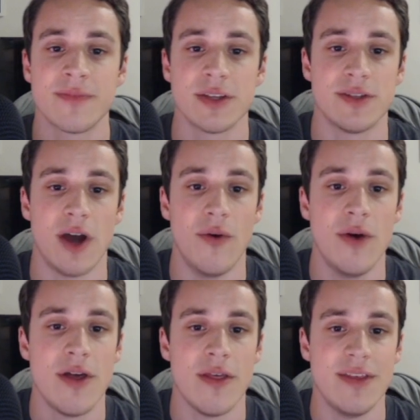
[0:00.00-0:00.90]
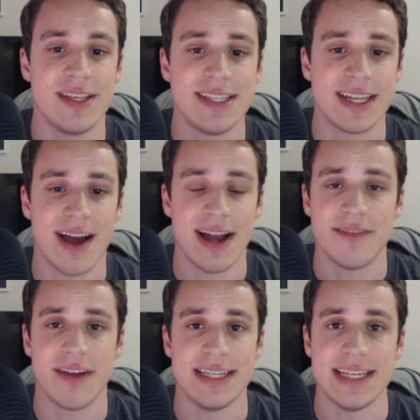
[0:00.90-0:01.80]
So this is the kind
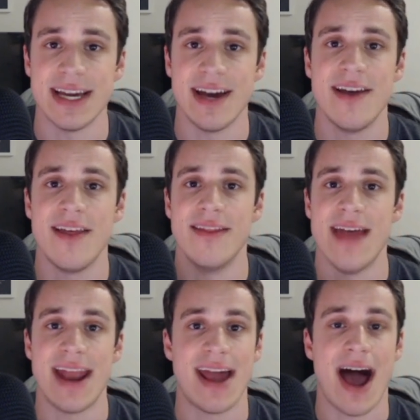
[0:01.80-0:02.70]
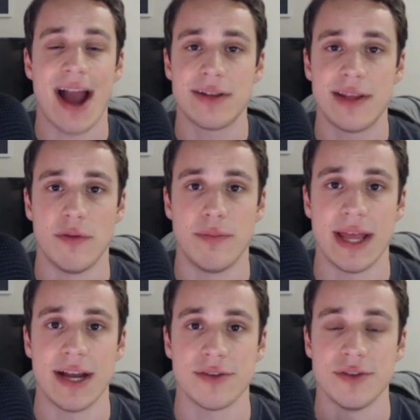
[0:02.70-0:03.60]
of idea that higher level
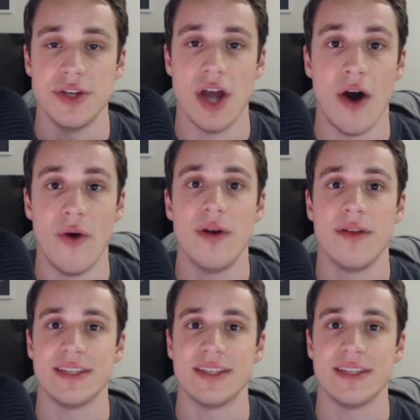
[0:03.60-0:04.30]
players know.